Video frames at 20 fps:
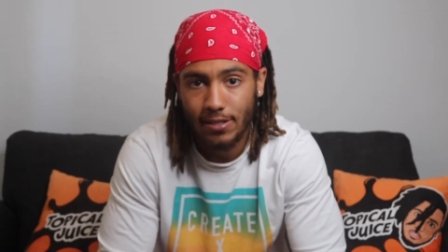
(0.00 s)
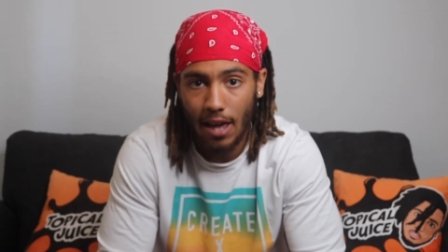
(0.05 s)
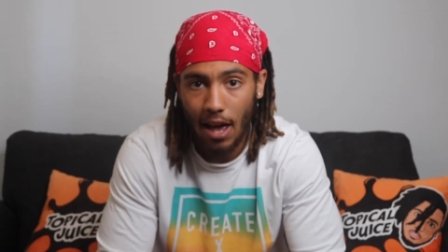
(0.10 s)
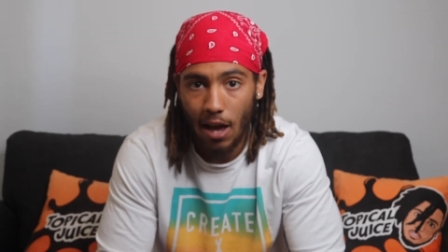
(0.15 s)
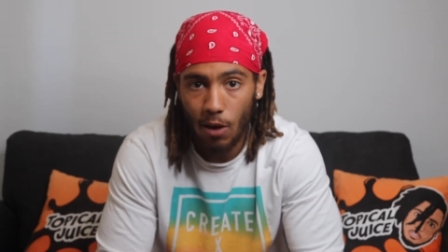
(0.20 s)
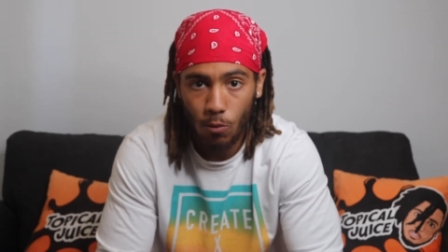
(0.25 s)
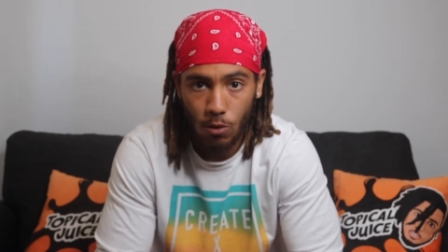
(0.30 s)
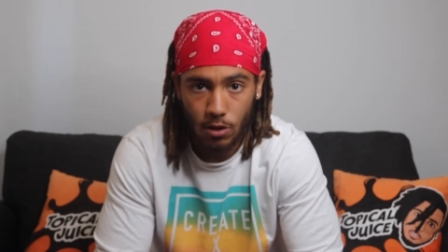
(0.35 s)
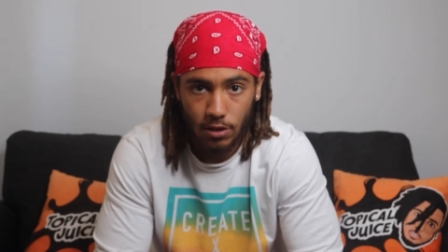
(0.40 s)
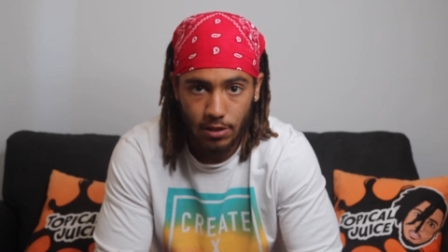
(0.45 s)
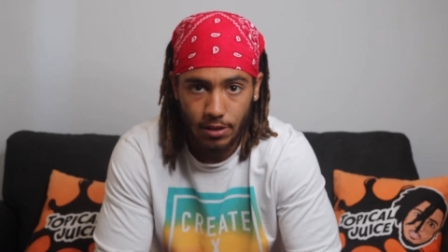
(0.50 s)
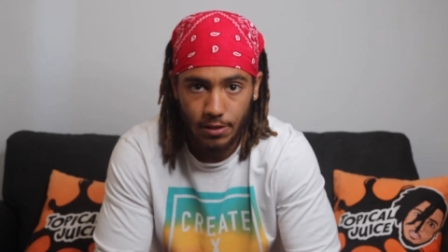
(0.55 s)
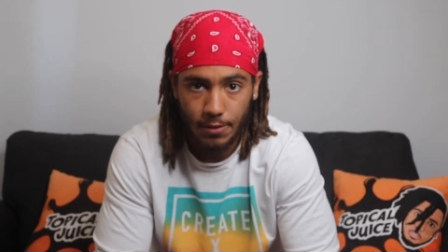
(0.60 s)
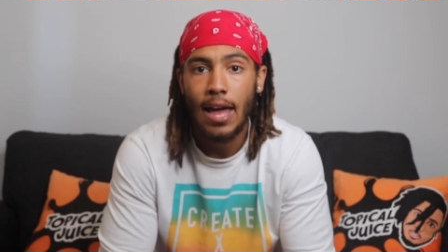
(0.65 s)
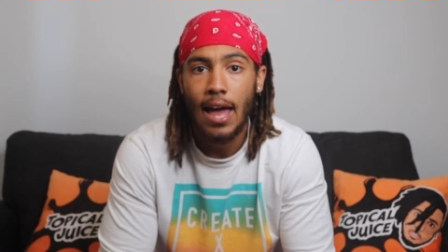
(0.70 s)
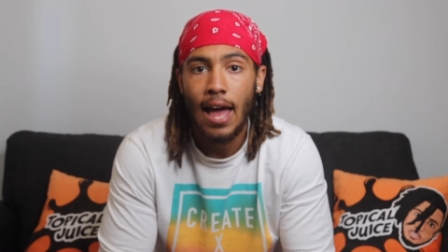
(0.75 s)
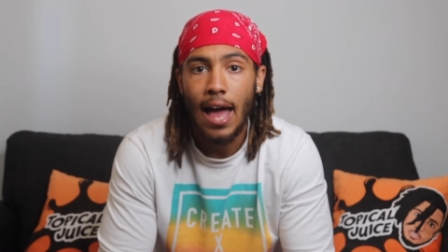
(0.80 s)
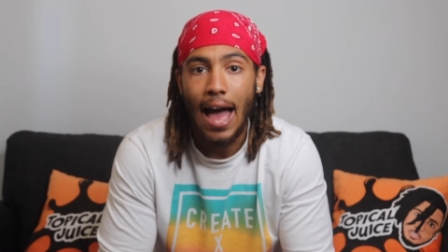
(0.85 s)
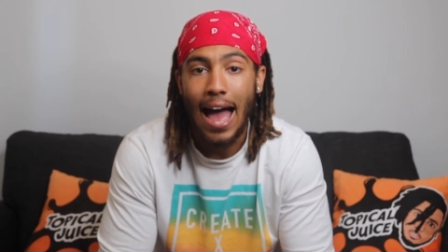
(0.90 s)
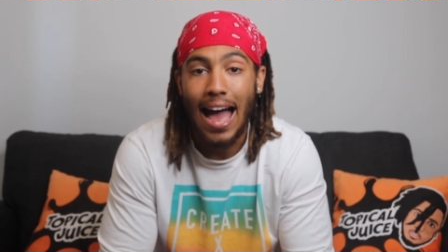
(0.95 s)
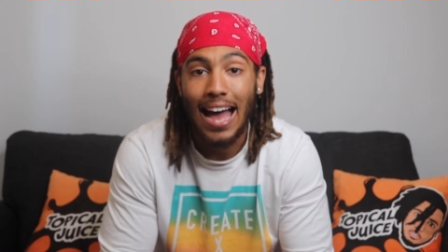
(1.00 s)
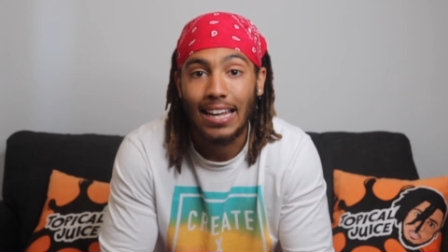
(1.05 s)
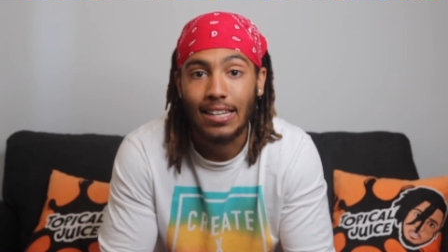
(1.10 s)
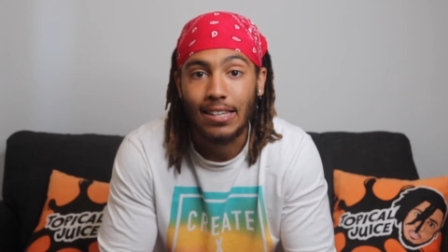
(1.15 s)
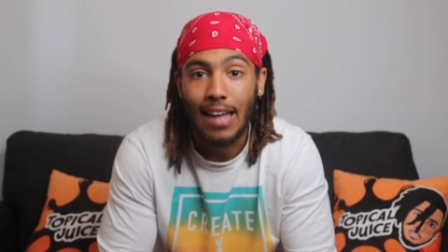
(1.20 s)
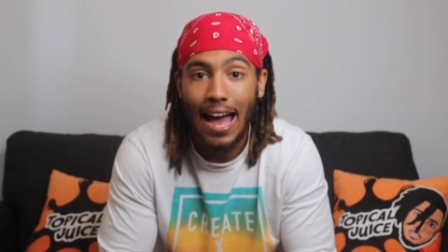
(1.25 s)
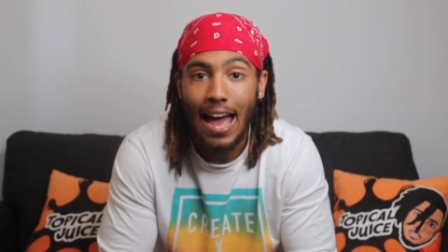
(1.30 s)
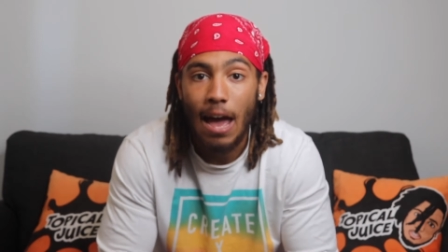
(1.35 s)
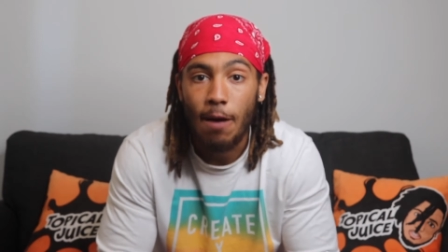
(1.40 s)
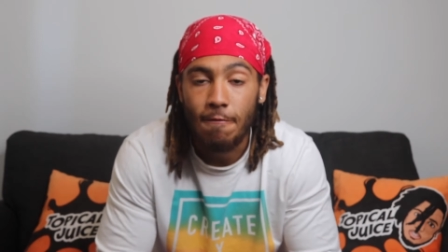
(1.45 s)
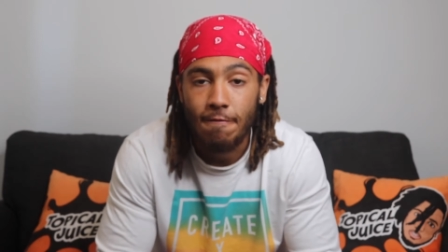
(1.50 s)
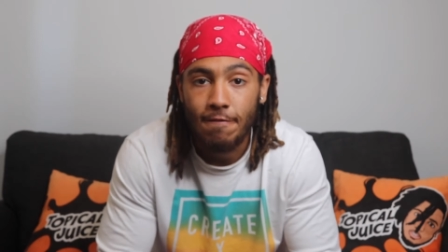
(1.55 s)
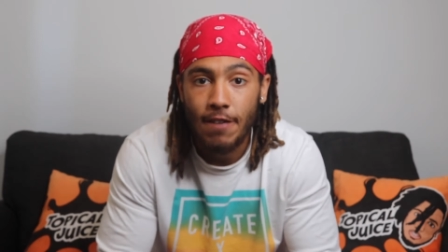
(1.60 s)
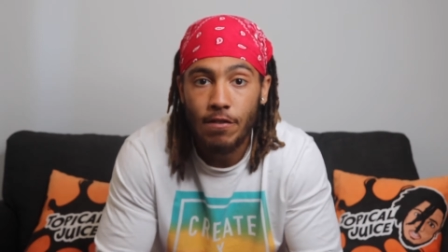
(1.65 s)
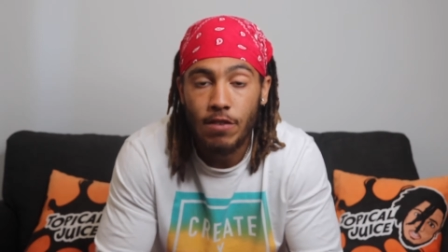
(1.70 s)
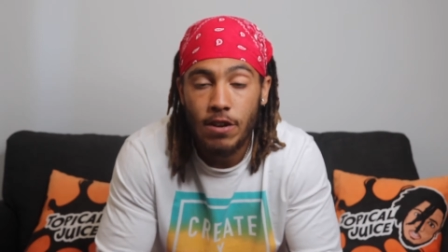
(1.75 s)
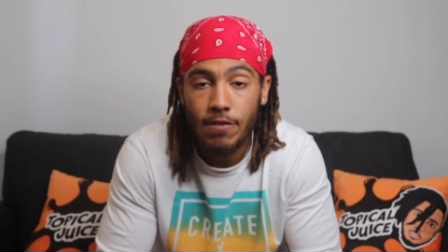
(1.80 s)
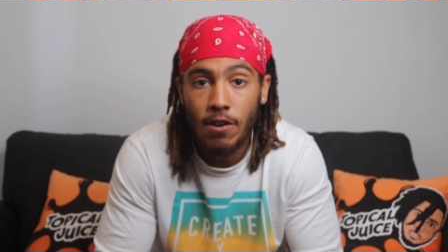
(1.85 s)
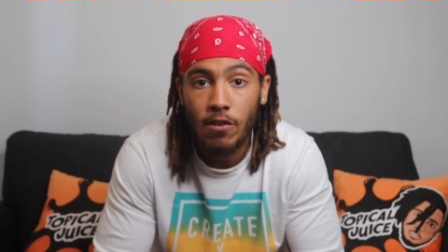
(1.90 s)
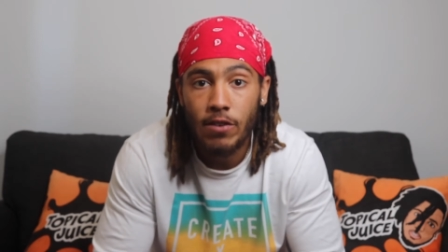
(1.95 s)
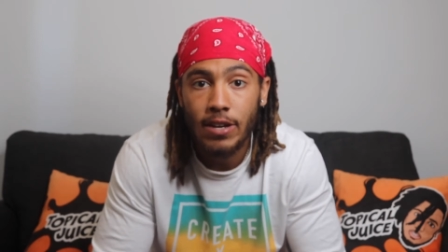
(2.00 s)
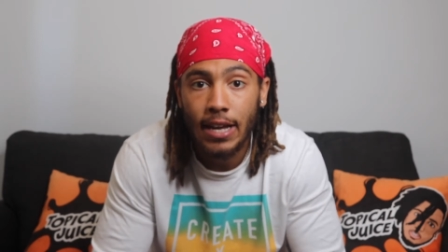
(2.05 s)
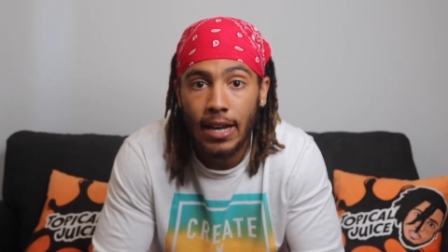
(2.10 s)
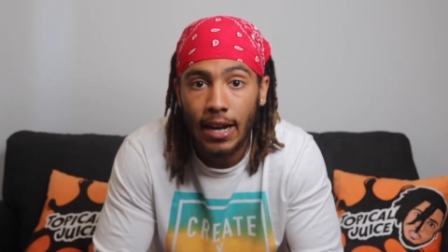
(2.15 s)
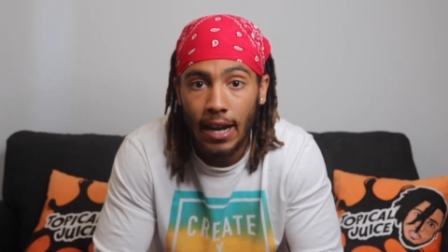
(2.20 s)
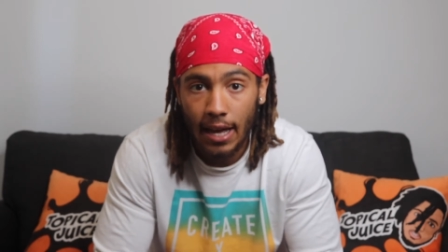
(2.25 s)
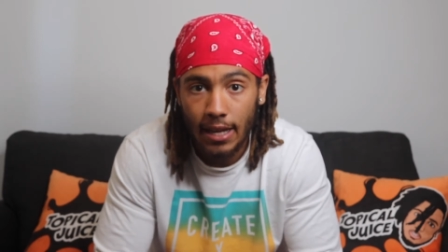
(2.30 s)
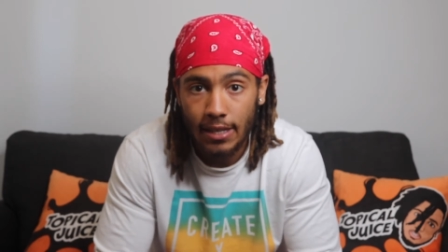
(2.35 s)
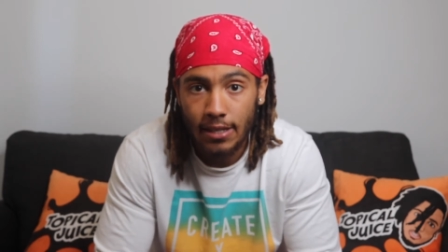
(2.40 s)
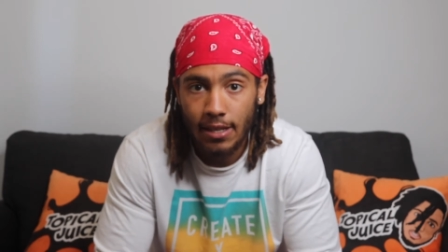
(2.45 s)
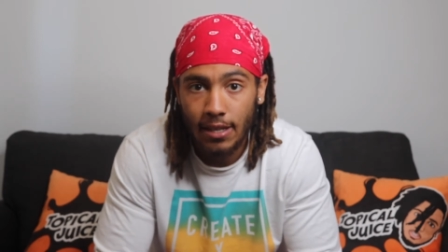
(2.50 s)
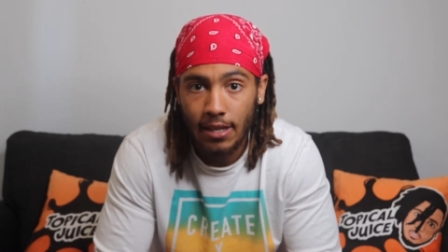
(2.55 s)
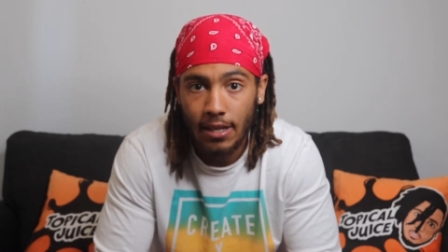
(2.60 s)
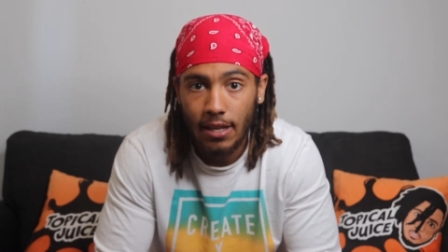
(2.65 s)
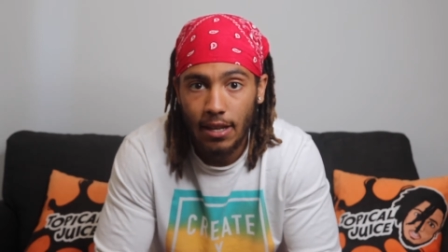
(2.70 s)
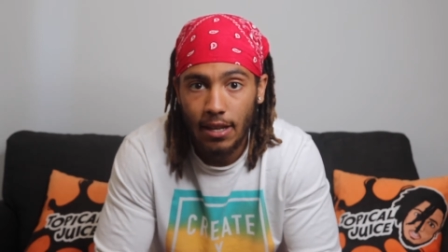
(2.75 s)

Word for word: guy was. And I am very, very glad